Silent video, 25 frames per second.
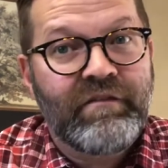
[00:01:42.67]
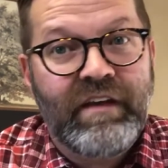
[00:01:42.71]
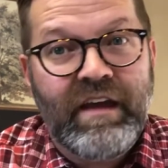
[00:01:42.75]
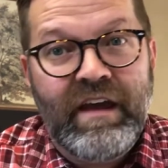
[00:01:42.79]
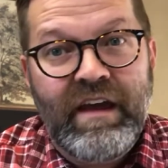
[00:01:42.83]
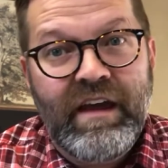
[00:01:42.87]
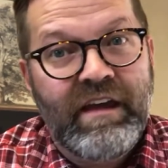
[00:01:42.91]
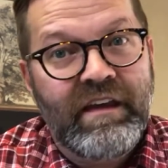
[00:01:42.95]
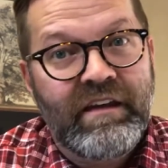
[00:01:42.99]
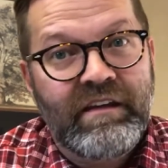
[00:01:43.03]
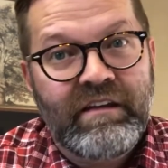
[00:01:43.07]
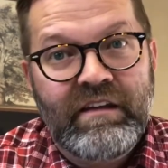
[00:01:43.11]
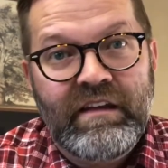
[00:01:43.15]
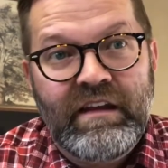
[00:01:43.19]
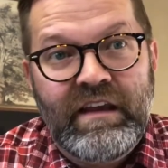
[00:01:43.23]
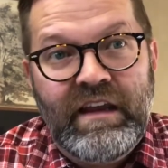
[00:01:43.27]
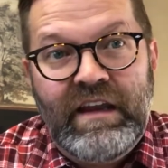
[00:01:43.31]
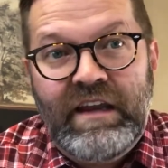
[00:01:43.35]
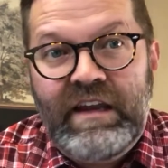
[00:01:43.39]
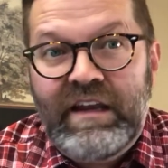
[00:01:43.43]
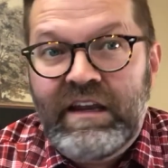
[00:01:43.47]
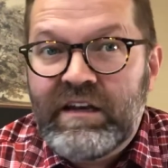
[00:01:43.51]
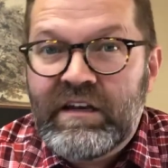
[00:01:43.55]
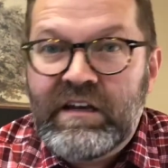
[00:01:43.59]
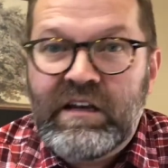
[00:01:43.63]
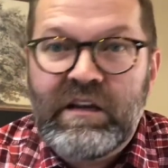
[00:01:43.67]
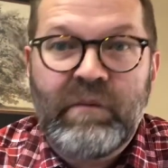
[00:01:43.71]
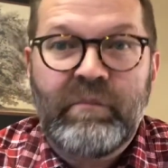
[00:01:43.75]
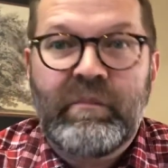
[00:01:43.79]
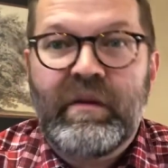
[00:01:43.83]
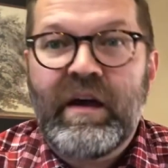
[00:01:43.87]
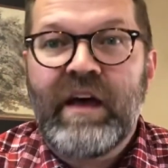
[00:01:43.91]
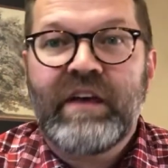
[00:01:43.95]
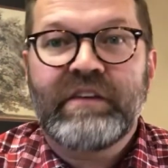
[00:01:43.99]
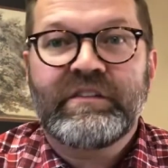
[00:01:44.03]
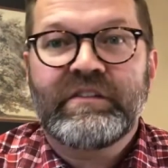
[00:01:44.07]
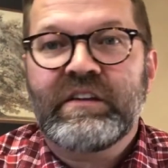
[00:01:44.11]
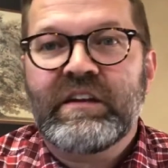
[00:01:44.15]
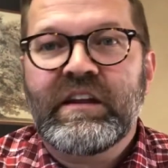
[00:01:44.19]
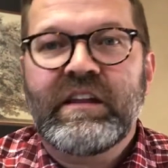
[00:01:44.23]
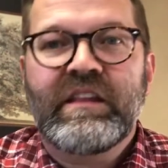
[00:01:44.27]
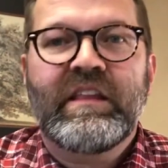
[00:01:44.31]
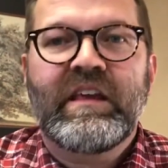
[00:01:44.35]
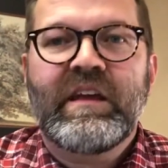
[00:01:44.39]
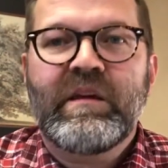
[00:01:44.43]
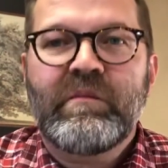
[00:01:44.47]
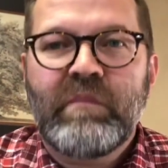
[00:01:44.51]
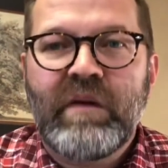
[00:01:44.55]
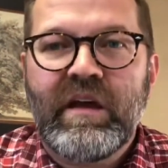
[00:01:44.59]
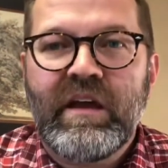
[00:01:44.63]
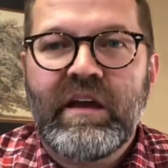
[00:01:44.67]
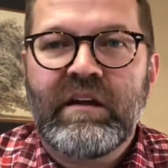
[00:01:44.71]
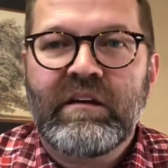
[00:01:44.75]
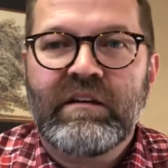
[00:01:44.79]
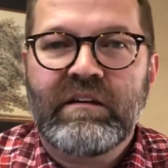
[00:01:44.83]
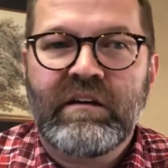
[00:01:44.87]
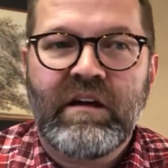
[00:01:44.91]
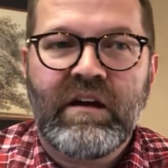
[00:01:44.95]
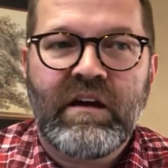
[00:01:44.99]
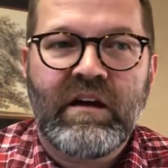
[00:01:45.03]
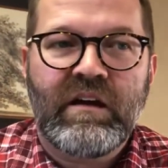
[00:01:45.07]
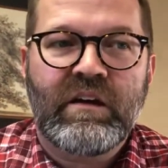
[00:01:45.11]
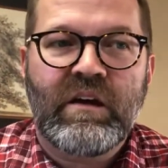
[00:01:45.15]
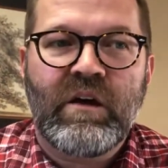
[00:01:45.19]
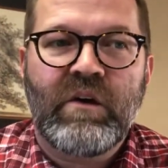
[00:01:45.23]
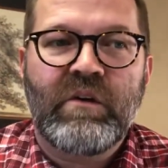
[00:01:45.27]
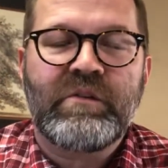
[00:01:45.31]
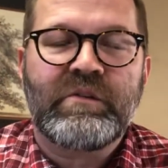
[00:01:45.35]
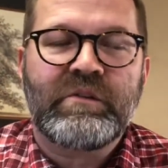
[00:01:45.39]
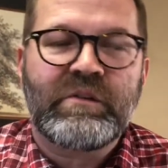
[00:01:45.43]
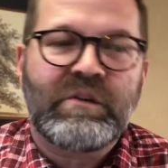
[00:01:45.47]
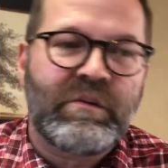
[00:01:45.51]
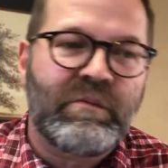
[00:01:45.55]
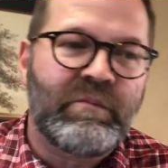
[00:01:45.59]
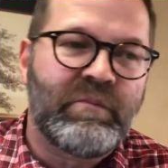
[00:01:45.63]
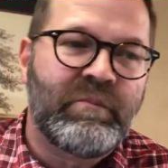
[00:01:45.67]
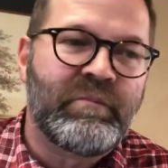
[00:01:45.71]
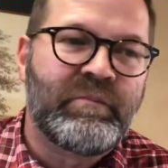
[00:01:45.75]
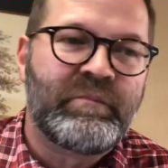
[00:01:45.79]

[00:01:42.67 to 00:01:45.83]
and any incapacity they may go through.